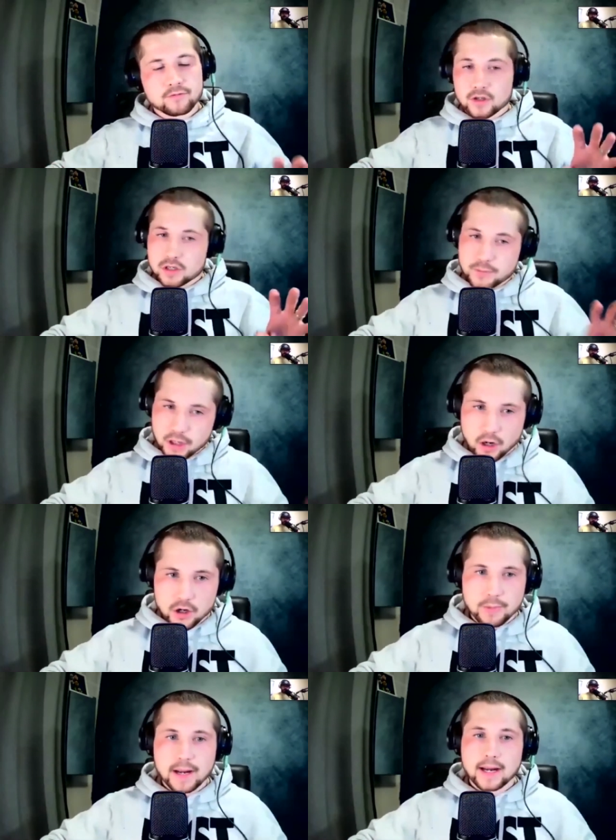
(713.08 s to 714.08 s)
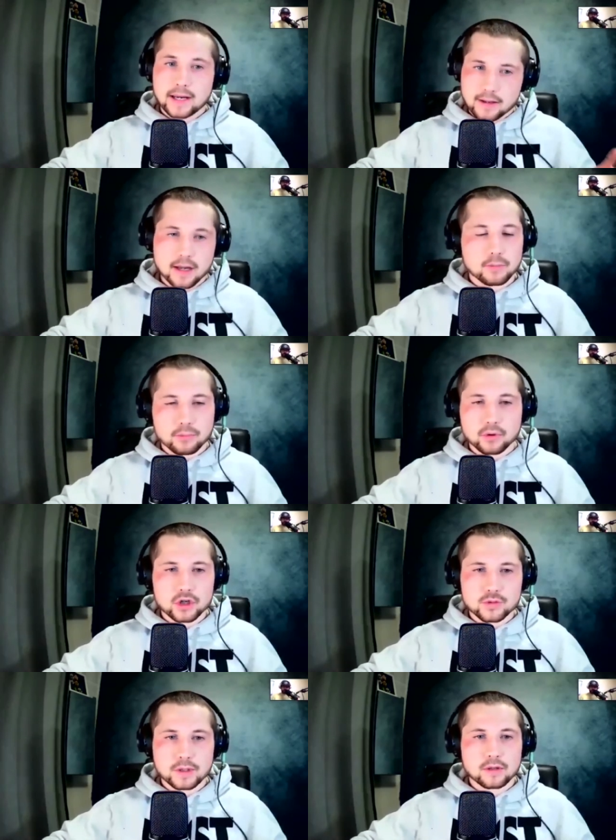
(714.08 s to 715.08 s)
versus being on your back and taking
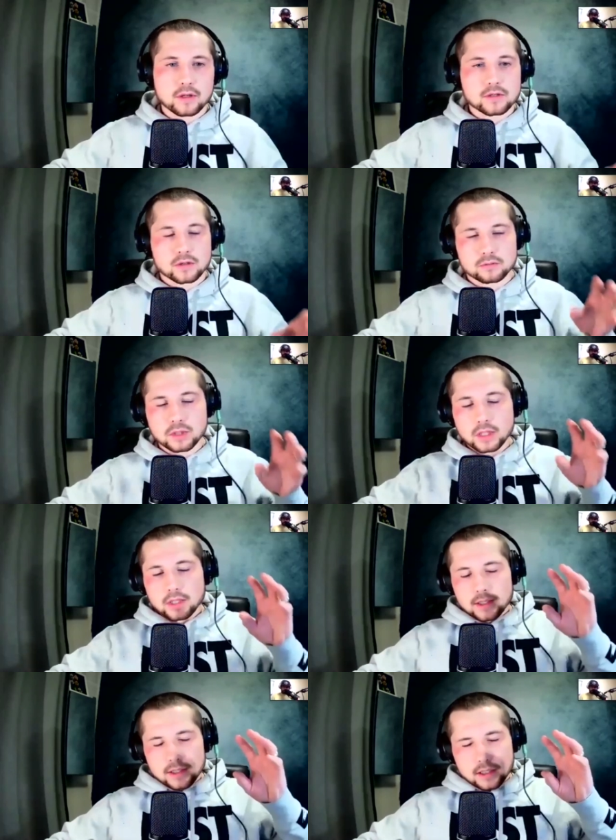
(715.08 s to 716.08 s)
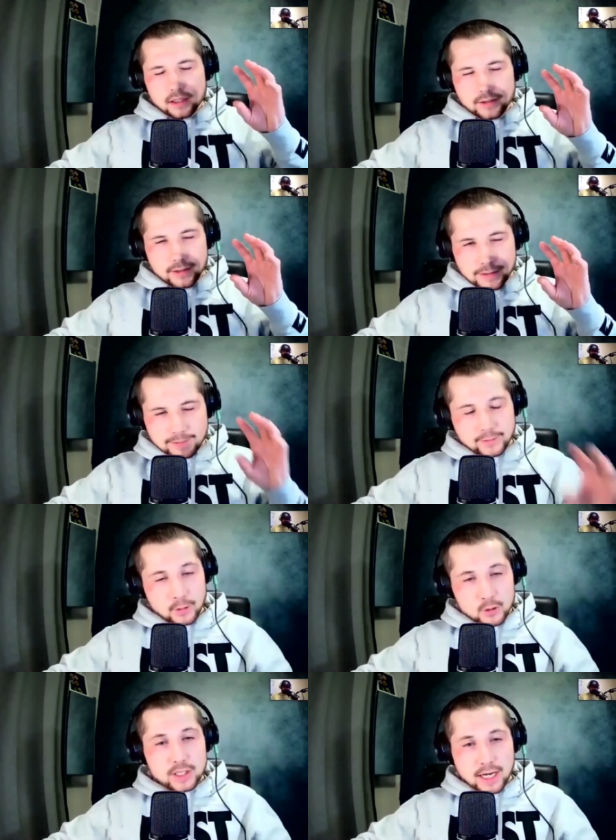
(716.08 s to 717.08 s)
punishment. So he
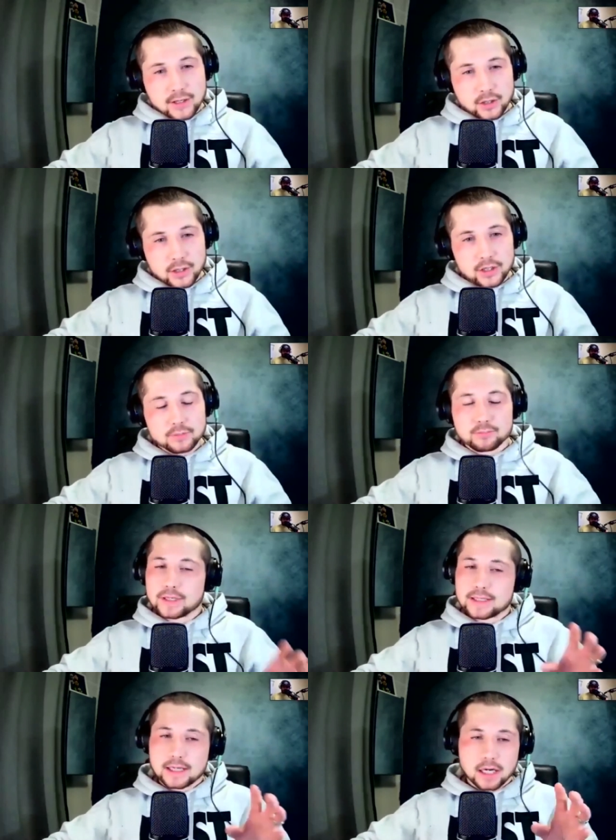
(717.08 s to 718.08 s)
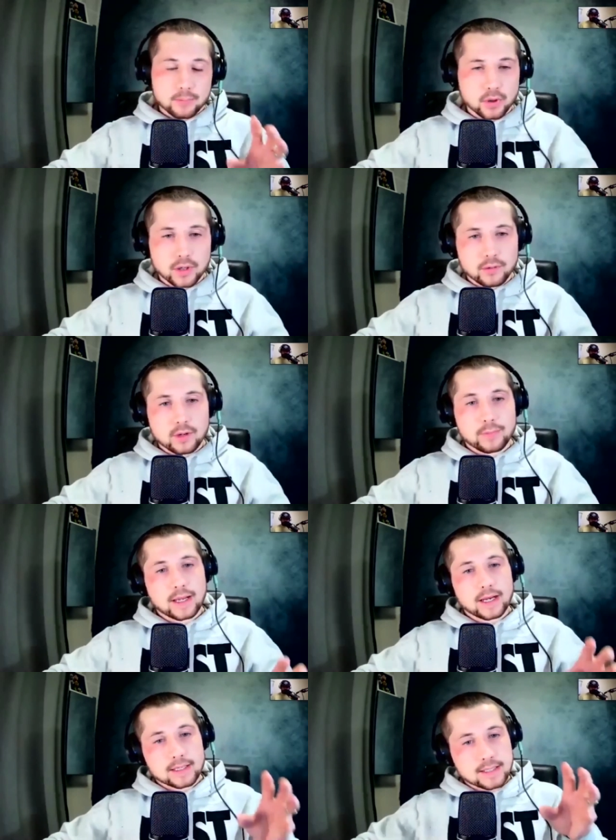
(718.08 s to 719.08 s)
does get tired, but he's got to pull it out of the
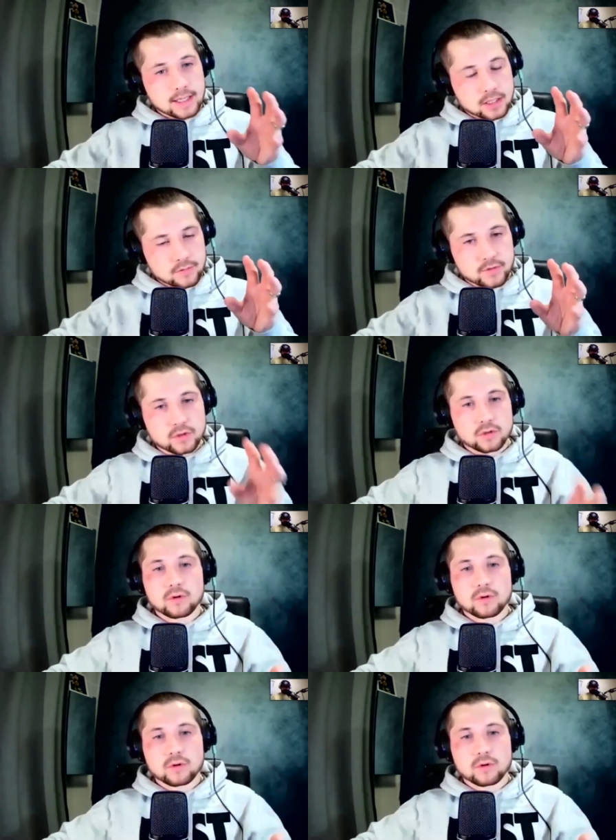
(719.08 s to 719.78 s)
bag in the sense of do